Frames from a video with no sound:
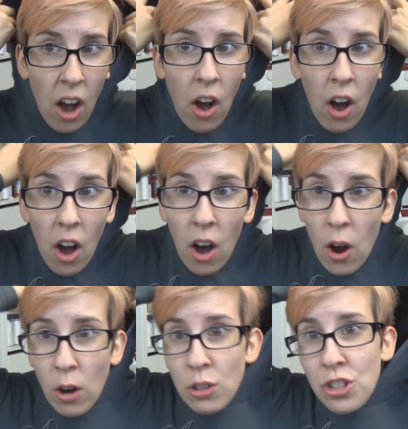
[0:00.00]

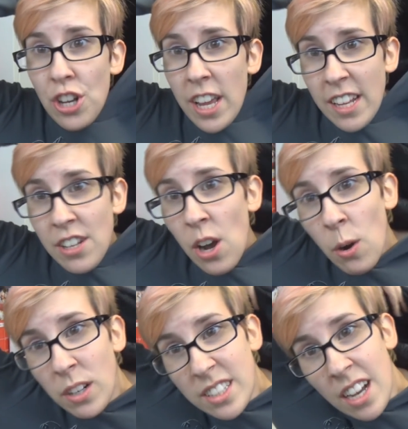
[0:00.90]
oh shit,
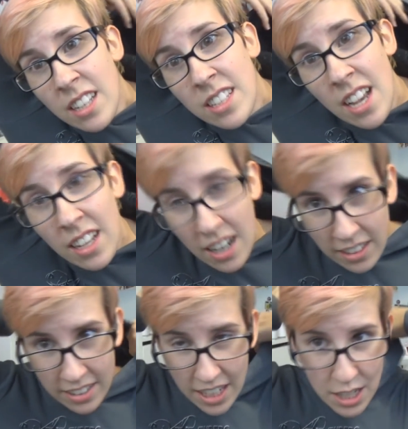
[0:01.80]
no it doesn't
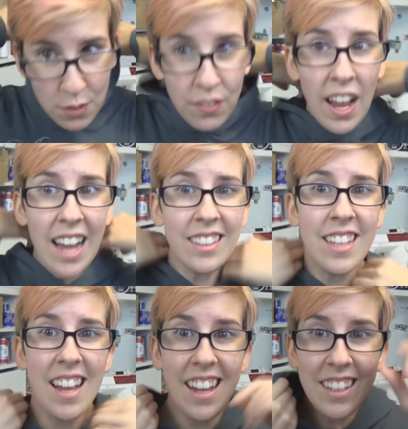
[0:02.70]
because it's
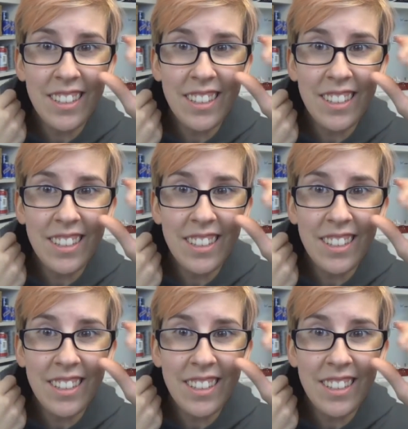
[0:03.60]
fancy